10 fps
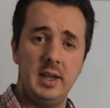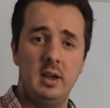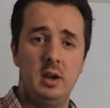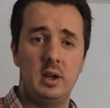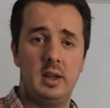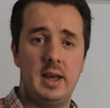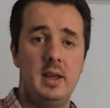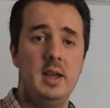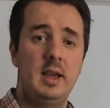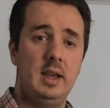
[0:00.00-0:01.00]
do take a
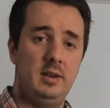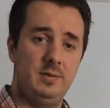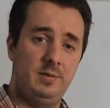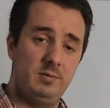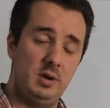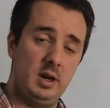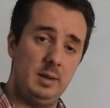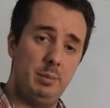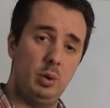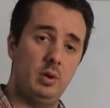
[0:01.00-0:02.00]
look at that.
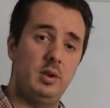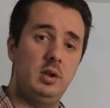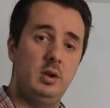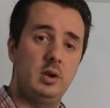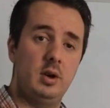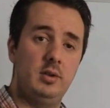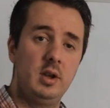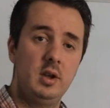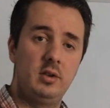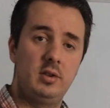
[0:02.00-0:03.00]
It's really important that
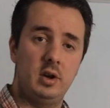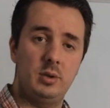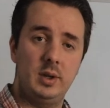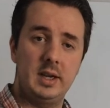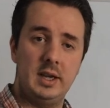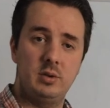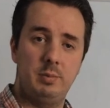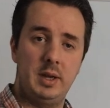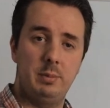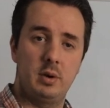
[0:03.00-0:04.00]
you guys start to
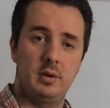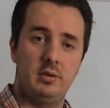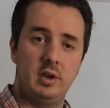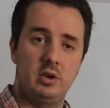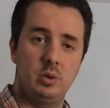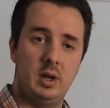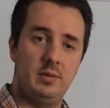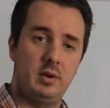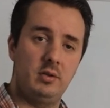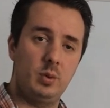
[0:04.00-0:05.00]
engage with people on a
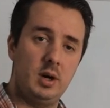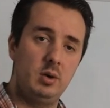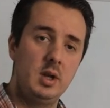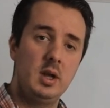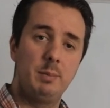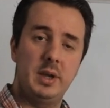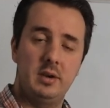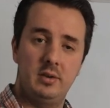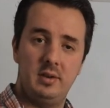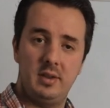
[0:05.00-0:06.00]
social level as well,
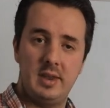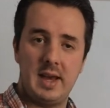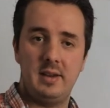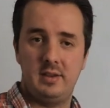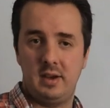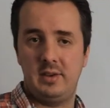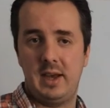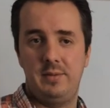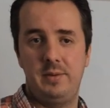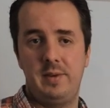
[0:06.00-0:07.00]
because
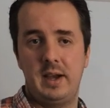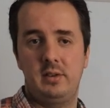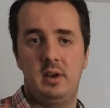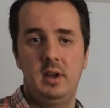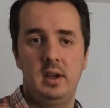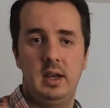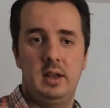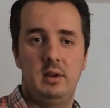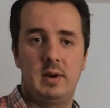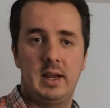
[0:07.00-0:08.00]
that does have a
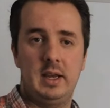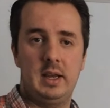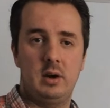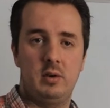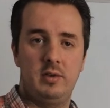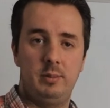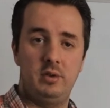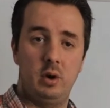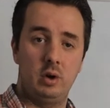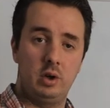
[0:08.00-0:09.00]
factor in the ranking
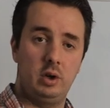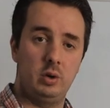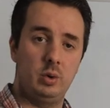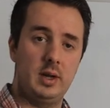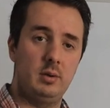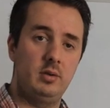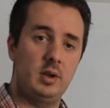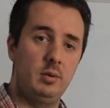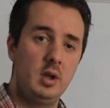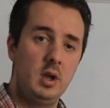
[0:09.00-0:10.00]
algorithms on
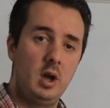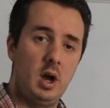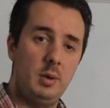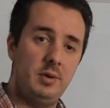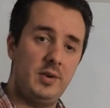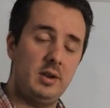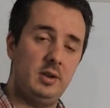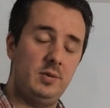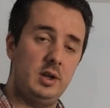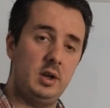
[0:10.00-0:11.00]
Google now. So I
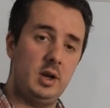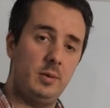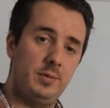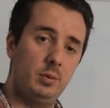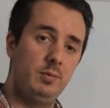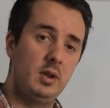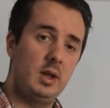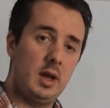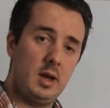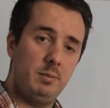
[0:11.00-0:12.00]
hope you found this video
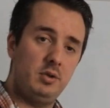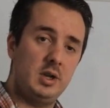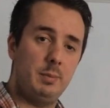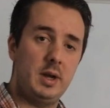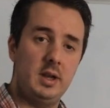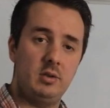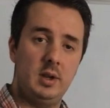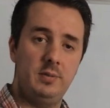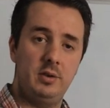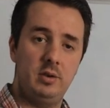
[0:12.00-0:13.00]
helpful, and
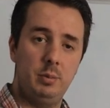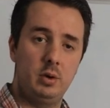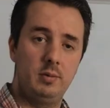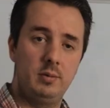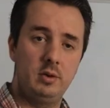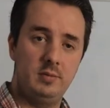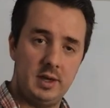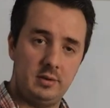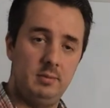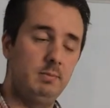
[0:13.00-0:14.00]
check back next week for some
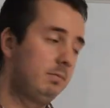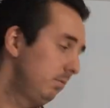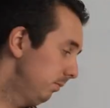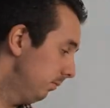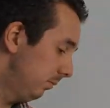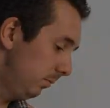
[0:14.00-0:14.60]
more. Thanks.